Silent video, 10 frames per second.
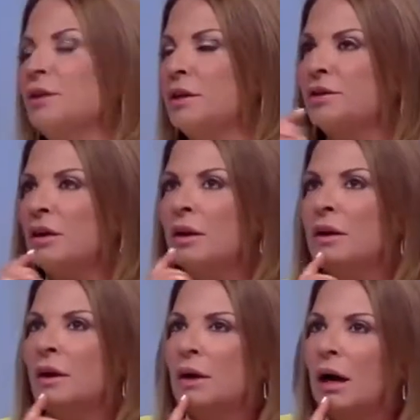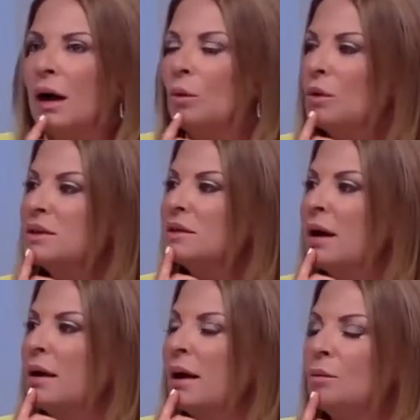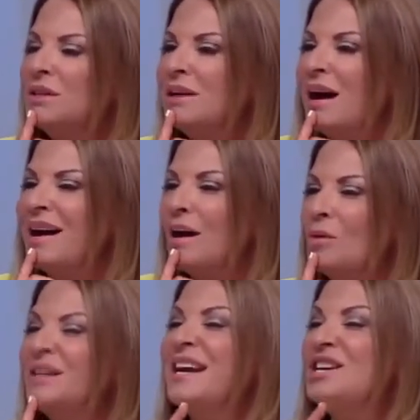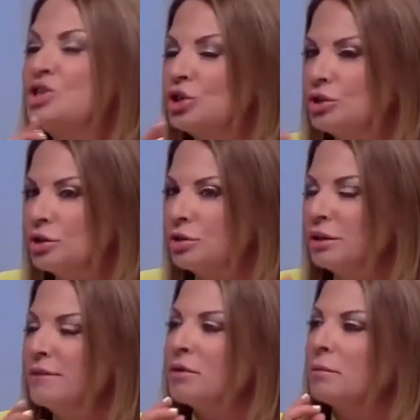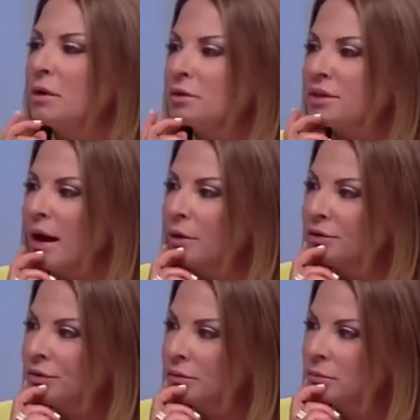you this: At what age did you leave your mother's house?